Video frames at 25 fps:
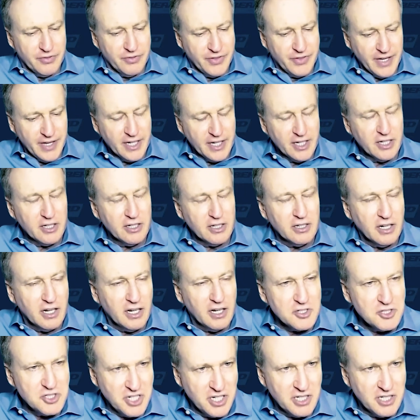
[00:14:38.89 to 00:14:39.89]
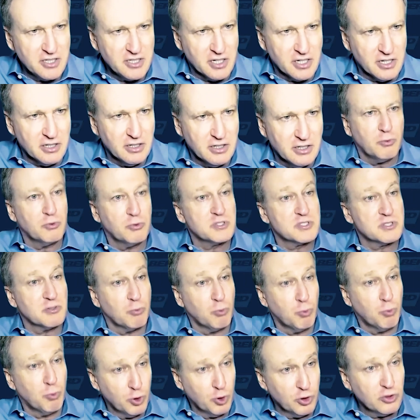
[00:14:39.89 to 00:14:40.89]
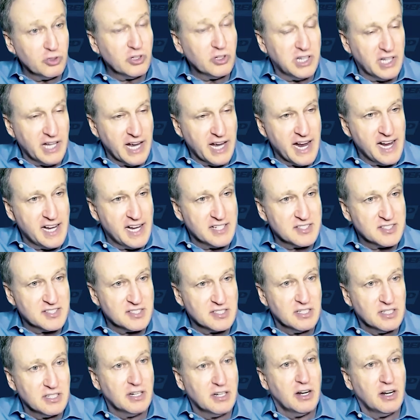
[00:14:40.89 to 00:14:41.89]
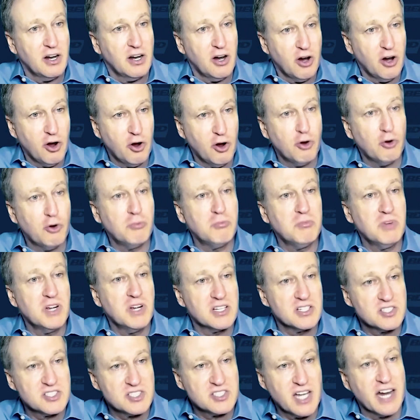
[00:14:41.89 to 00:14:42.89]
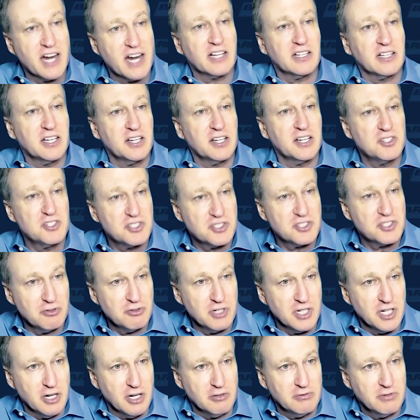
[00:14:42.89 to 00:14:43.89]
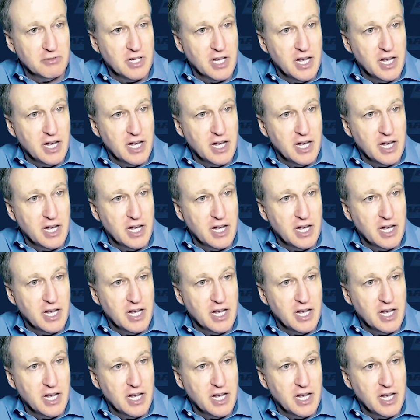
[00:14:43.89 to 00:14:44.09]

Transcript: Their agenda was a world class home cycling studio.